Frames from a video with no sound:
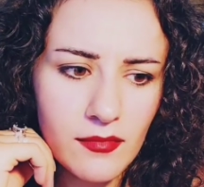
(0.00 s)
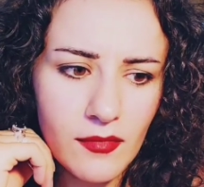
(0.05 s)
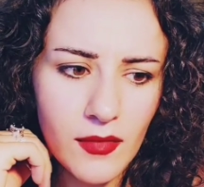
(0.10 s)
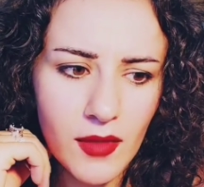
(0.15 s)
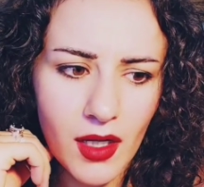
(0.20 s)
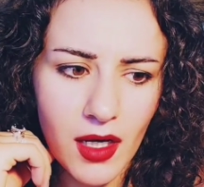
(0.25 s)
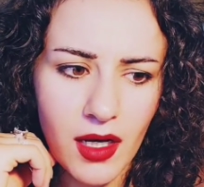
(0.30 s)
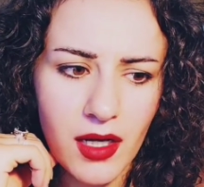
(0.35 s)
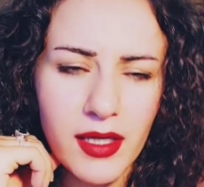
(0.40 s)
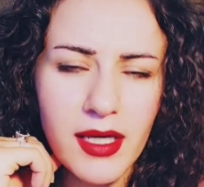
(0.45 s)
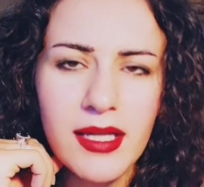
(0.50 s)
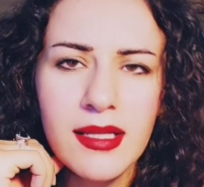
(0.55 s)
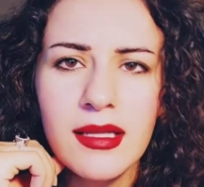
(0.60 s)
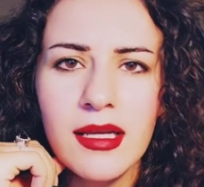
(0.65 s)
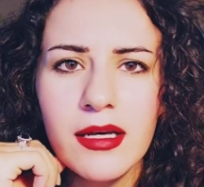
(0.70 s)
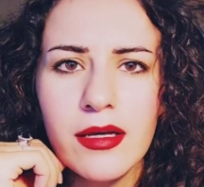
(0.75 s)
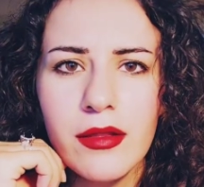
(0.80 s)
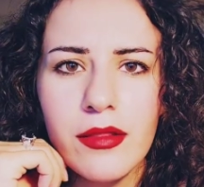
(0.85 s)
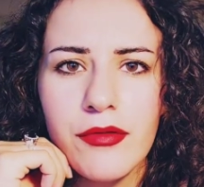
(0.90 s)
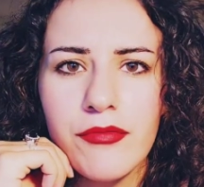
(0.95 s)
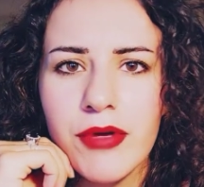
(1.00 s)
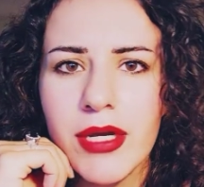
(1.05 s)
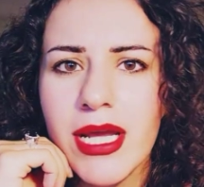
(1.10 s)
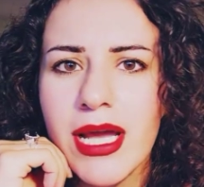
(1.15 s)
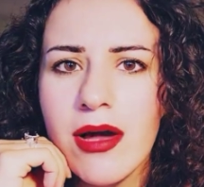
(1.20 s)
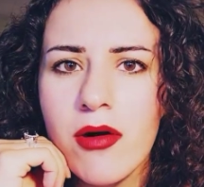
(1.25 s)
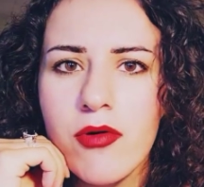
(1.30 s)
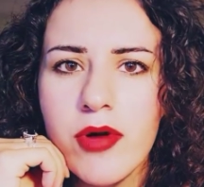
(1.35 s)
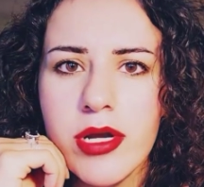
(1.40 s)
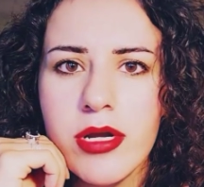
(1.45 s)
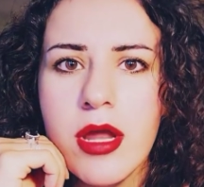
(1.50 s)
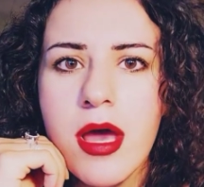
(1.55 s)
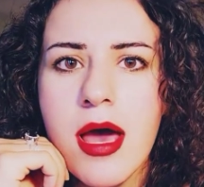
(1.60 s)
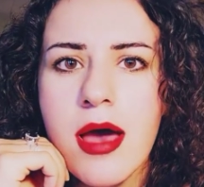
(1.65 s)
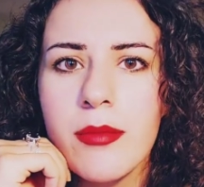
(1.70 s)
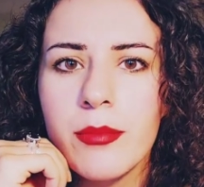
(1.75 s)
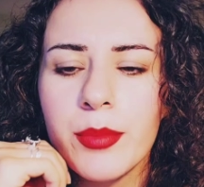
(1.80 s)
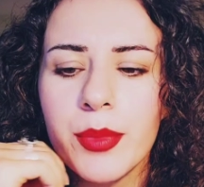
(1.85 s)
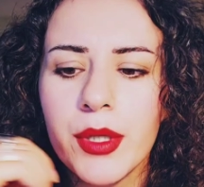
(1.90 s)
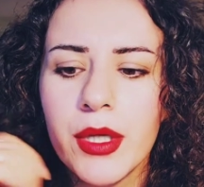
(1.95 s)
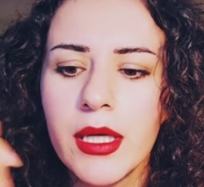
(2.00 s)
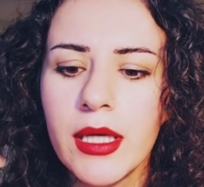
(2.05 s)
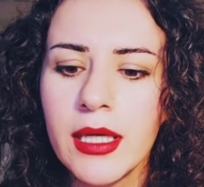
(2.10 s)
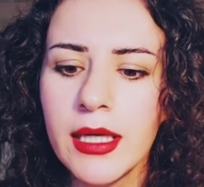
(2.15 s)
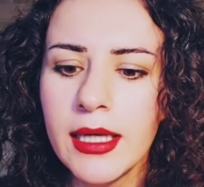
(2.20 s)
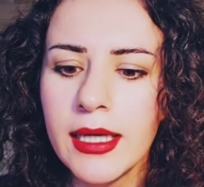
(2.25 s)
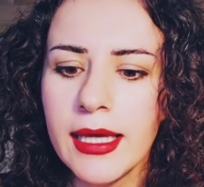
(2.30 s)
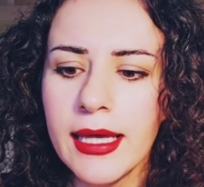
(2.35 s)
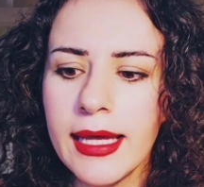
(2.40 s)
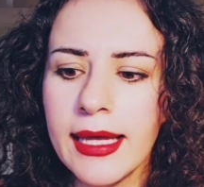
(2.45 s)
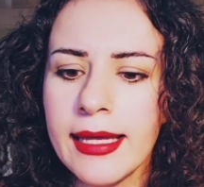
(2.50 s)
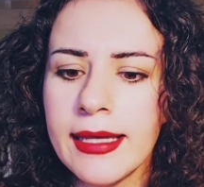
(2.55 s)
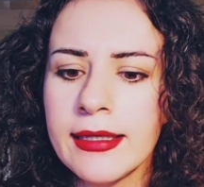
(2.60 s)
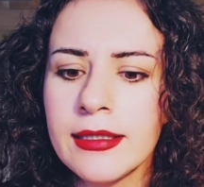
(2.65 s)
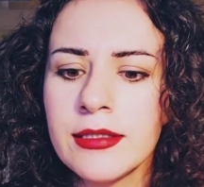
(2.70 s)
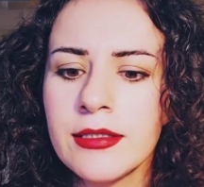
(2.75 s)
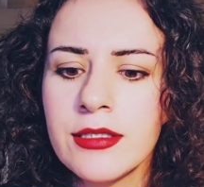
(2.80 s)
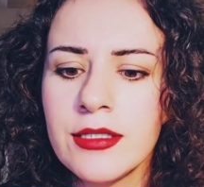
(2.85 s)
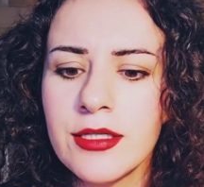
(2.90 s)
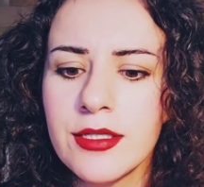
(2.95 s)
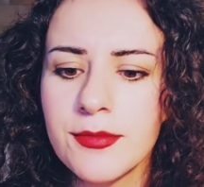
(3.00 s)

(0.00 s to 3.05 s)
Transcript: I had like a three hour nap, and